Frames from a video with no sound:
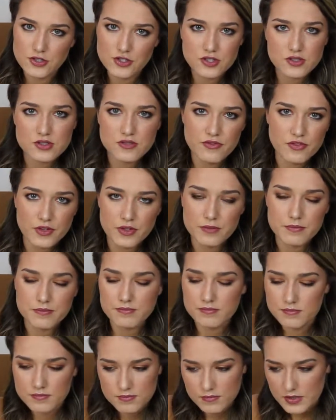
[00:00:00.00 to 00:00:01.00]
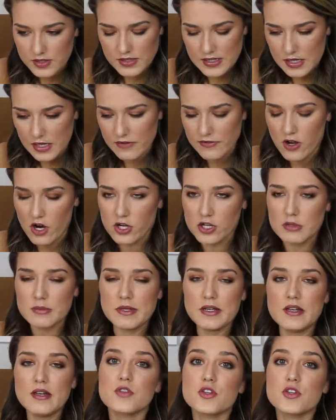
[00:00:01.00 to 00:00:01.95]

just for the sake of the argument,